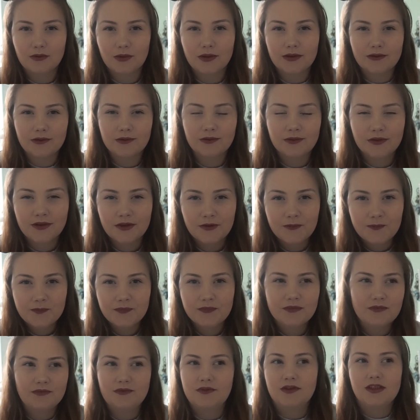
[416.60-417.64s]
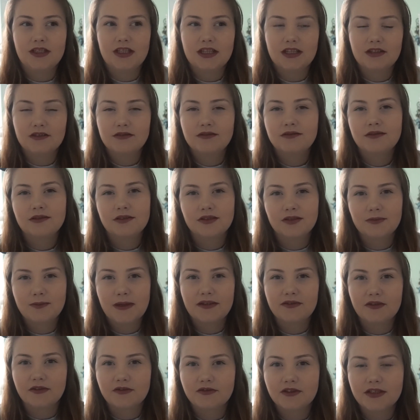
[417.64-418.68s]
because, you know, not
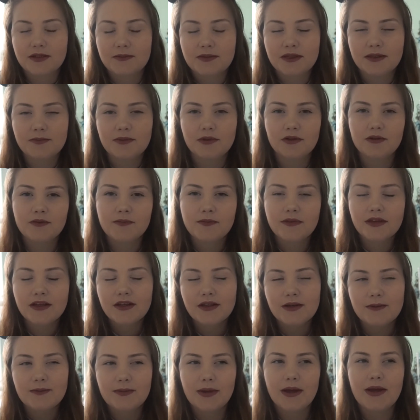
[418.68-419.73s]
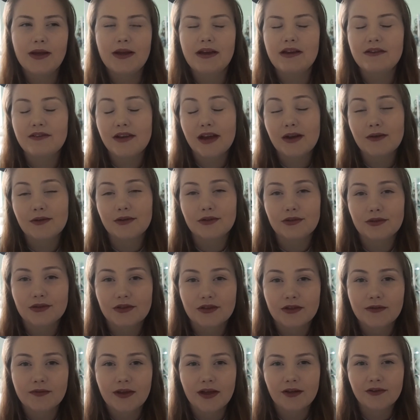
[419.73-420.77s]
made for free people. But that was
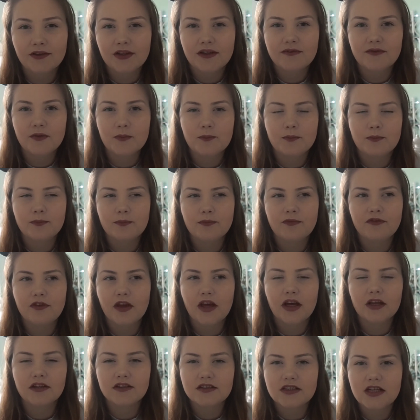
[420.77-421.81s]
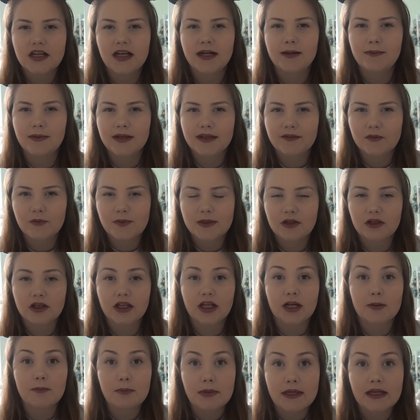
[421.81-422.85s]
awesome. That was like the first time I'd ever been on
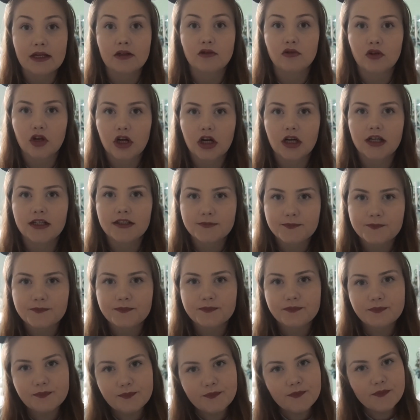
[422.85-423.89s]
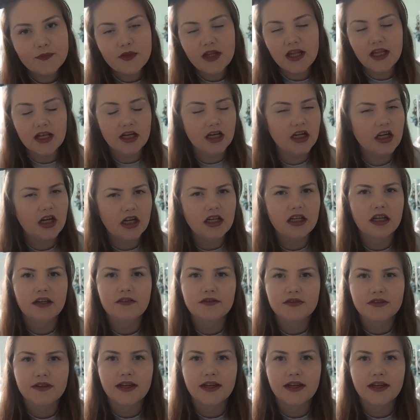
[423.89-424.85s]
like a big ride. And I loved